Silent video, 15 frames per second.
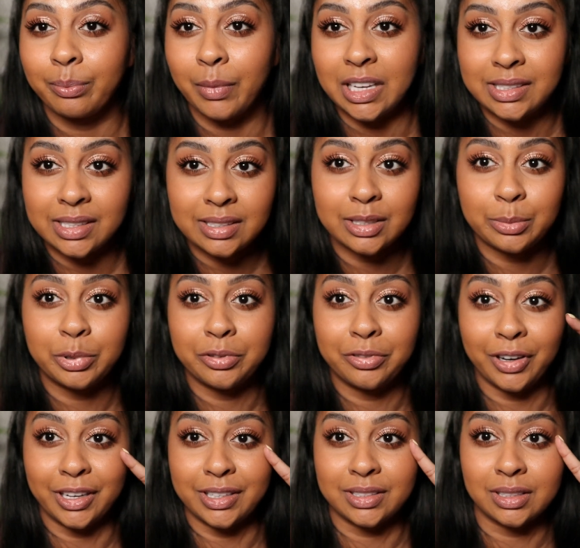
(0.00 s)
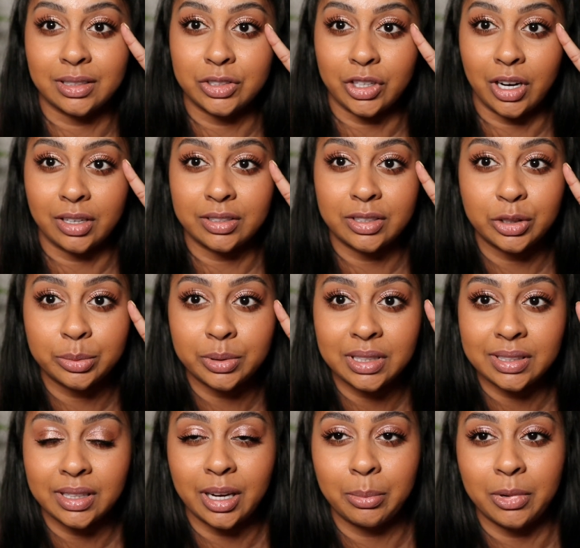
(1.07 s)
my sister prefers the Charlotte Tilbury
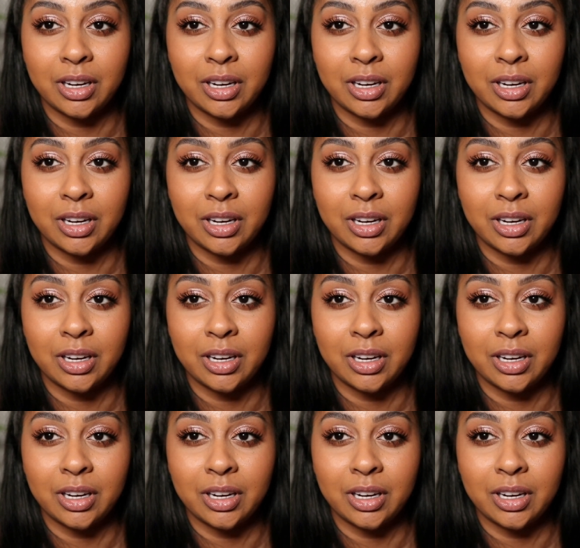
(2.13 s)
side.